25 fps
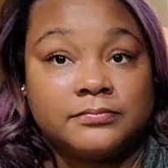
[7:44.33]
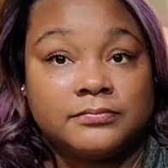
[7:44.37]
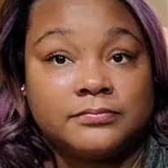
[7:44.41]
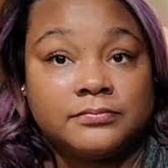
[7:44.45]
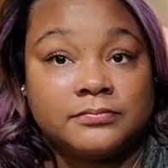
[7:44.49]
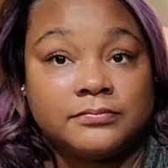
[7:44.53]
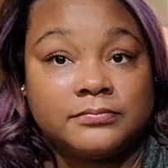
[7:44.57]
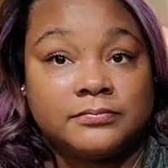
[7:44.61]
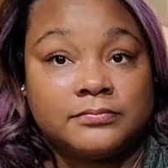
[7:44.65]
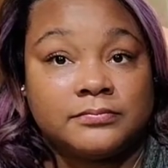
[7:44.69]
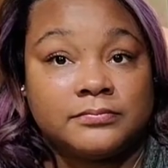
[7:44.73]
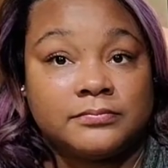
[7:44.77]

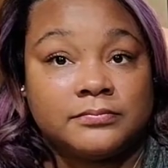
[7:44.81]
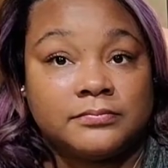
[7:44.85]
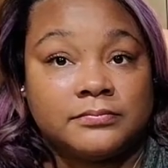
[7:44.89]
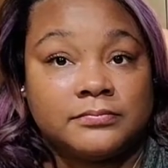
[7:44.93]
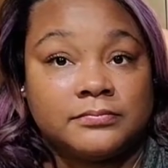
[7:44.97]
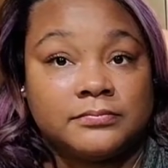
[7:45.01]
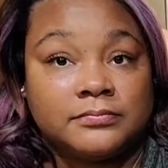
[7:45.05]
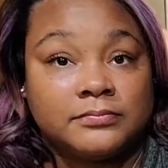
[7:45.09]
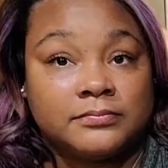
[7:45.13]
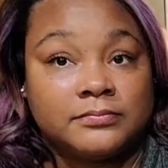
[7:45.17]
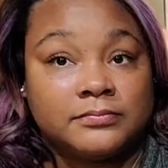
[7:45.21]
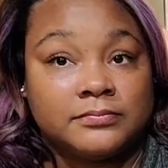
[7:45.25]

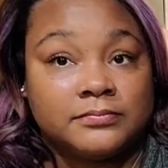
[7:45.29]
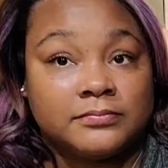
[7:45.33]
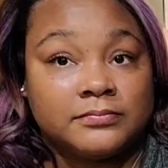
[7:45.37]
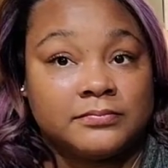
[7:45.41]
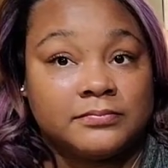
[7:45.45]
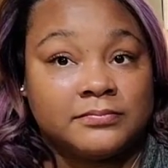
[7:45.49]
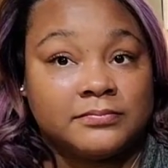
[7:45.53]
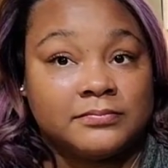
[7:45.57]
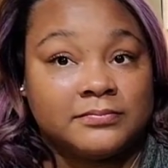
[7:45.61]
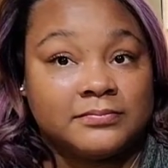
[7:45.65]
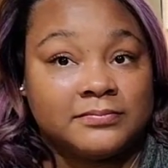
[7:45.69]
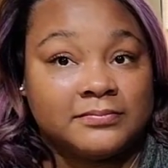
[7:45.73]

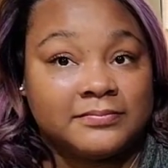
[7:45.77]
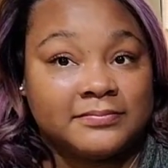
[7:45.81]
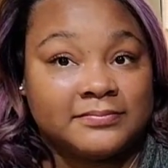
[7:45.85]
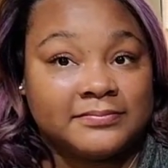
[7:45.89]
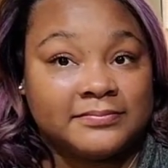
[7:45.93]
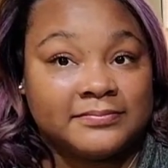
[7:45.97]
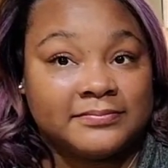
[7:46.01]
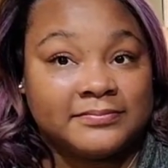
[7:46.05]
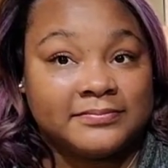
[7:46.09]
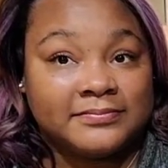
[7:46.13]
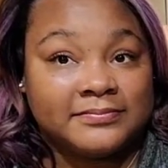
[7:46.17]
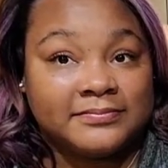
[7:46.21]

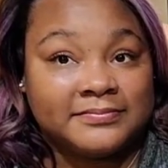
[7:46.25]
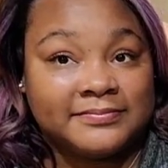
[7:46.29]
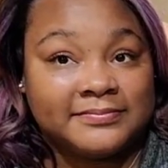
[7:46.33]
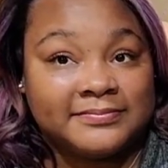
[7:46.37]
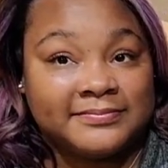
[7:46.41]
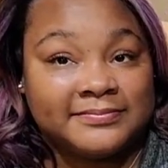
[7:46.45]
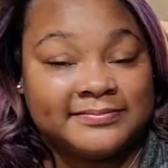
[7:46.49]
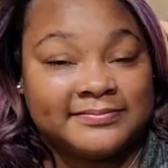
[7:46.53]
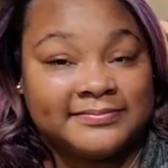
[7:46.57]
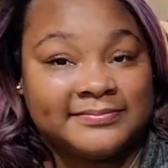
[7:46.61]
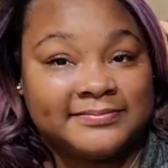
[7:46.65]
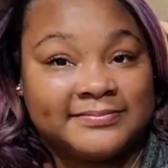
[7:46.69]

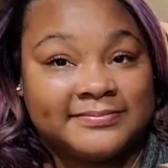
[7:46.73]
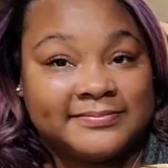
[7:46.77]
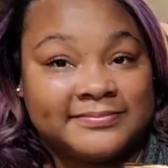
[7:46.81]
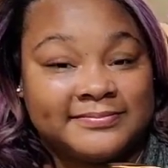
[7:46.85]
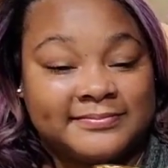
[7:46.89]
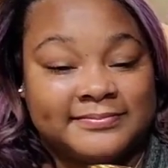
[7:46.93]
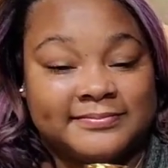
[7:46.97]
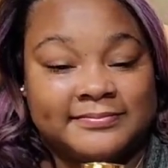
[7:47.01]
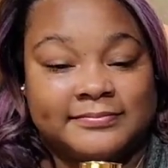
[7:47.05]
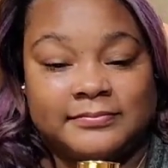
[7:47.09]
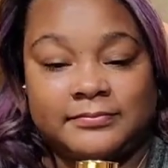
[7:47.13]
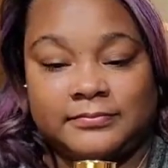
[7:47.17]

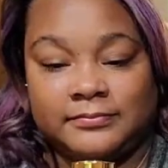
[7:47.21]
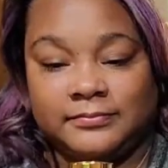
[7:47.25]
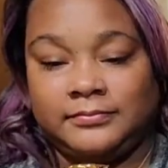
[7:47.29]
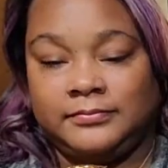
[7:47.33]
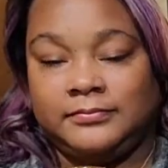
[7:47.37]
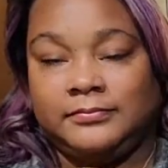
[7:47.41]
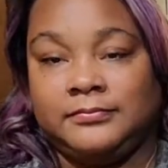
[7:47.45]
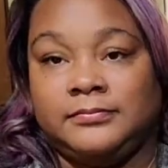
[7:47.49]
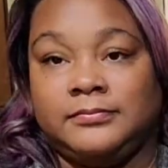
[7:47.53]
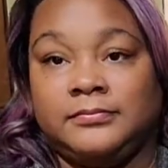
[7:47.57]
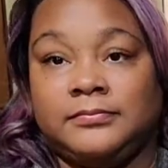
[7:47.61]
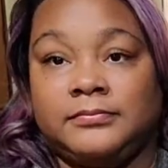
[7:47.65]

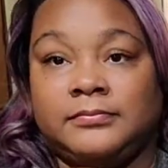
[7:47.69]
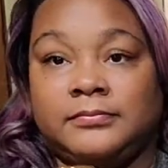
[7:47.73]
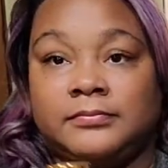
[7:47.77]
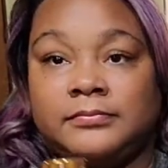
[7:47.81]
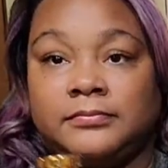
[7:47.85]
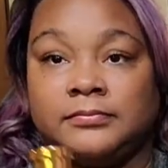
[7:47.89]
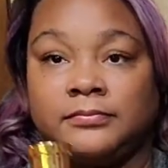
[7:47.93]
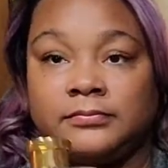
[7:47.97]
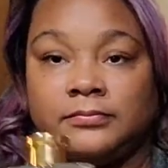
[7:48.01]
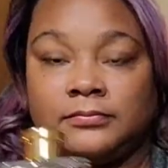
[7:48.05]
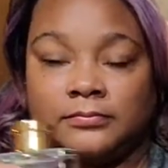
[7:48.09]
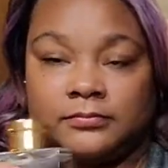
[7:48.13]

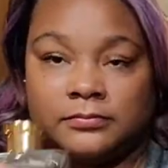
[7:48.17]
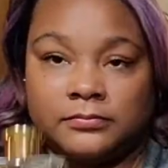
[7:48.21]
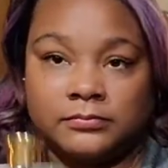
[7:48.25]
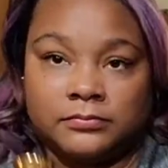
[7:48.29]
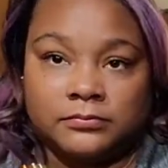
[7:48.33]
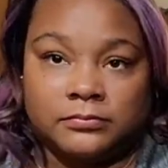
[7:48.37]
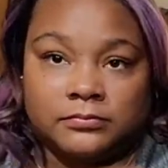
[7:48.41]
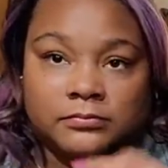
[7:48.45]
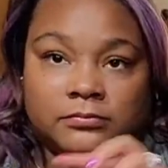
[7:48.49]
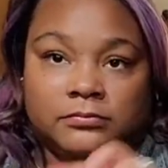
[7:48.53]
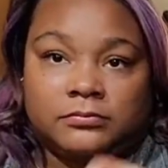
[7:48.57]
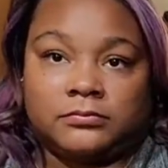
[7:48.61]

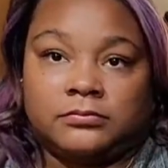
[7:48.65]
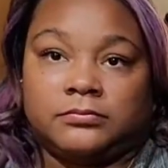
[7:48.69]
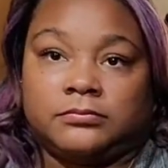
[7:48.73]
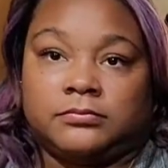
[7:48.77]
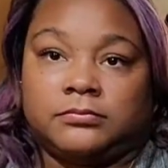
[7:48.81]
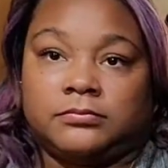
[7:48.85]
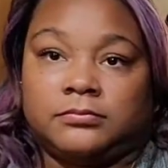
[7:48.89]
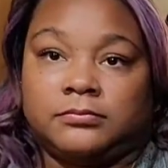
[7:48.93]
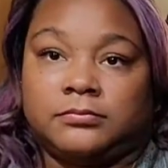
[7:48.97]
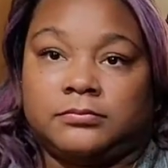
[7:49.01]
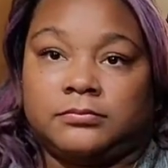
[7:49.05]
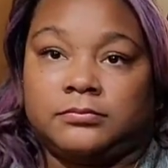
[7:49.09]

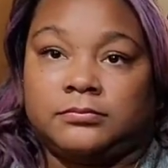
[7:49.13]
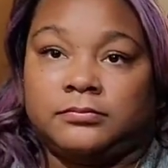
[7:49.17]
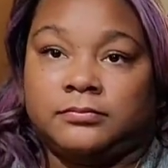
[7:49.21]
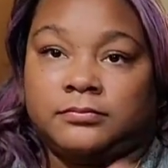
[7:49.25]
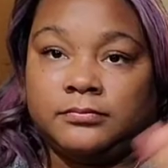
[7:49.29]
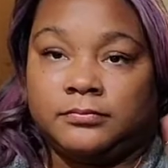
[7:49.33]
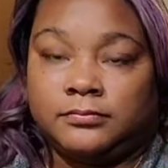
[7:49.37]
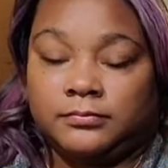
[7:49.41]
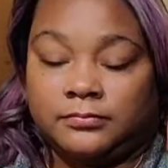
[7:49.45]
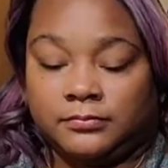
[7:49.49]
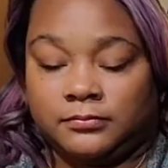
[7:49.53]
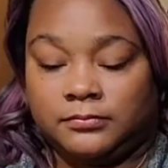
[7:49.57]

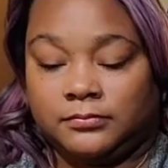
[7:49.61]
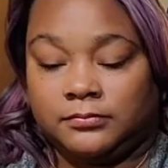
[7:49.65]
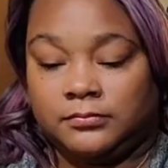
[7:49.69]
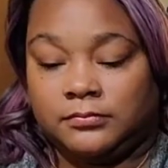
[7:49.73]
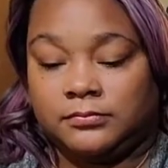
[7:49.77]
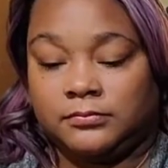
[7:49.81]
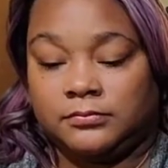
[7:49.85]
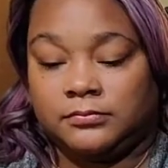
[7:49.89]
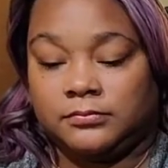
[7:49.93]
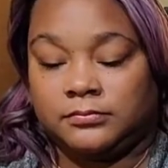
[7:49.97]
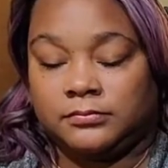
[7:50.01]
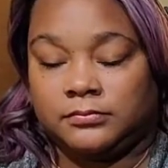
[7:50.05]

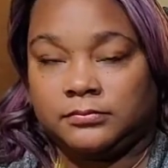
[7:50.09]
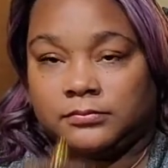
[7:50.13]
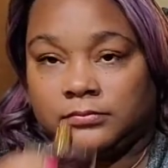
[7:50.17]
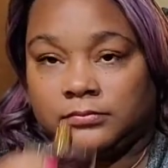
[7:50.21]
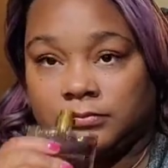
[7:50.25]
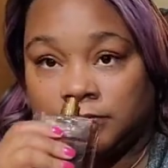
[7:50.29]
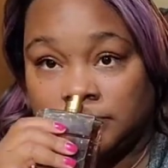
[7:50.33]
(silent)